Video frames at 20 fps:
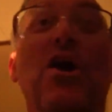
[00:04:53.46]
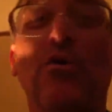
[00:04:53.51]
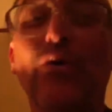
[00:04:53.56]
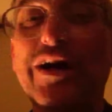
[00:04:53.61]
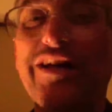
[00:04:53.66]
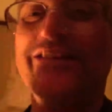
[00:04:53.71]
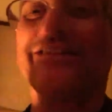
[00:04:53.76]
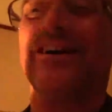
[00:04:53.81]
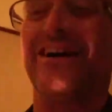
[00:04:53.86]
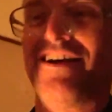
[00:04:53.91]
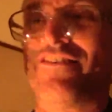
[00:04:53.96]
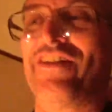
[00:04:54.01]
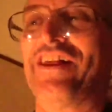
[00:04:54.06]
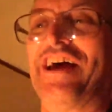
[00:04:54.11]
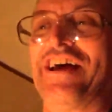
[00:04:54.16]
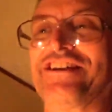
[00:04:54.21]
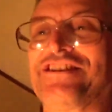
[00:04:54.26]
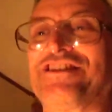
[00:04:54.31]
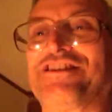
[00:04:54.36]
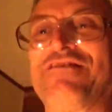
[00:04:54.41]
Whit, uh, the
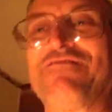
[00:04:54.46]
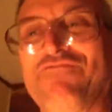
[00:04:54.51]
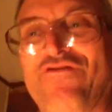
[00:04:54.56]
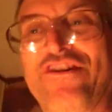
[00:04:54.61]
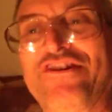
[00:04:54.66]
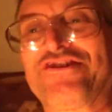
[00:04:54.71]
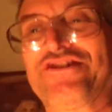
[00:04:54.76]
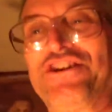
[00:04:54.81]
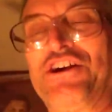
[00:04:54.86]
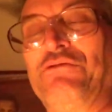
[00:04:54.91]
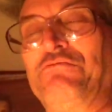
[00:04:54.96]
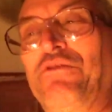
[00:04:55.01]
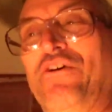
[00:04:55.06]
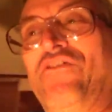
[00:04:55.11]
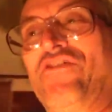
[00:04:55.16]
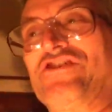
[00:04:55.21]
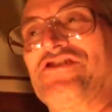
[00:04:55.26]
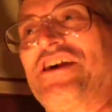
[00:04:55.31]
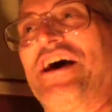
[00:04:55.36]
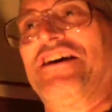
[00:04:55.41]
last, first syllable
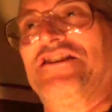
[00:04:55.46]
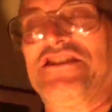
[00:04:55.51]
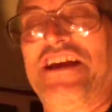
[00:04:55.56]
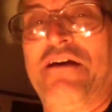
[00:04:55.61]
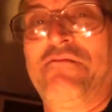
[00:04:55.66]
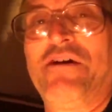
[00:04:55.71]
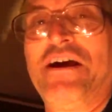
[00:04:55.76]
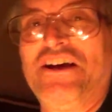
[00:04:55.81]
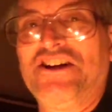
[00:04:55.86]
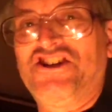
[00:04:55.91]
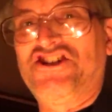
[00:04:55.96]
of his last name,